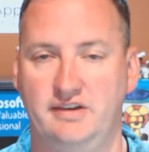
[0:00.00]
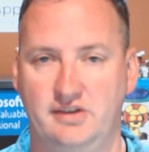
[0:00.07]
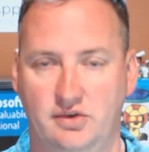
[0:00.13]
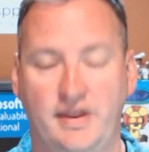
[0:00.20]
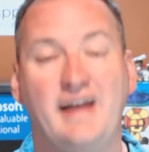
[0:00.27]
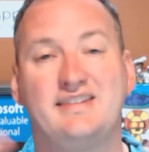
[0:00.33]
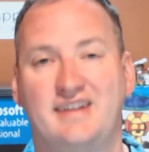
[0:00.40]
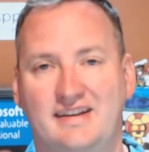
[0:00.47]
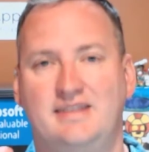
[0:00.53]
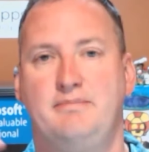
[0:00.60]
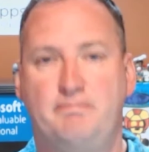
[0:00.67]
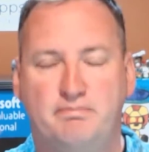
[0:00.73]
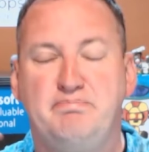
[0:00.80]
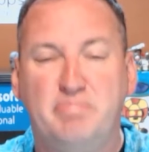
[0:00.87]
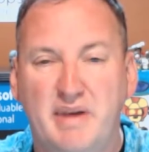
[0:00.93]
So that's like the
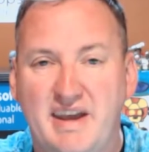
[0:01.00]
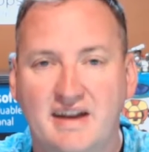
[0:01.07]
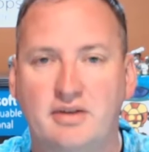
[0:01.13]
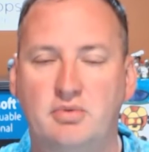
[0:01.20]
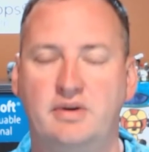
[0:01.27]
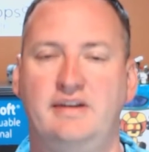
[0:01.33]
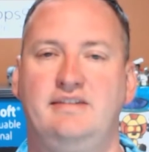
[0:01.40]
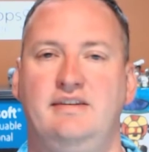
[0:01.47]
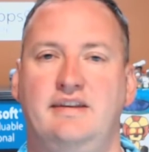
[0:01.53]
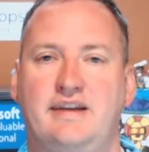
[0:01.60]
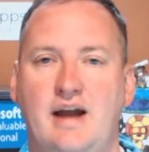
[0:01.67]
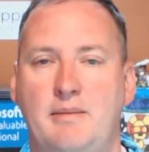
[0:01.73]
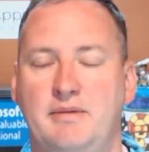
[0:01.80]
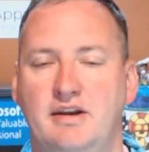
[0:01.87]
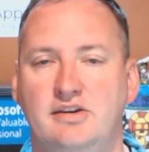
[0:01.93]
big reason that
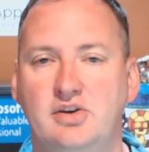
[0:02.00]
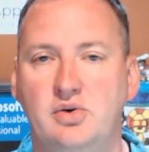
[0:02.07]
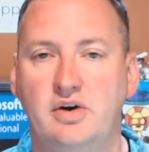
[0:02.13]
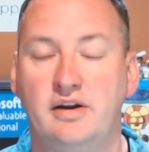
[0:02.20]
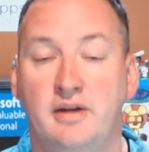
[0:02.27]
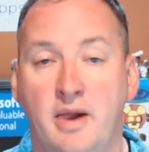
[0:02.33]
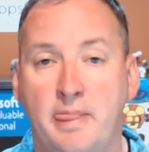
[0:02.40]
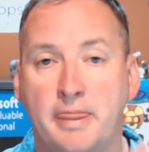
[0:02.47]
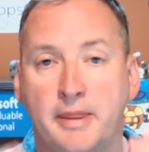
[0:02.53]
got me to do it.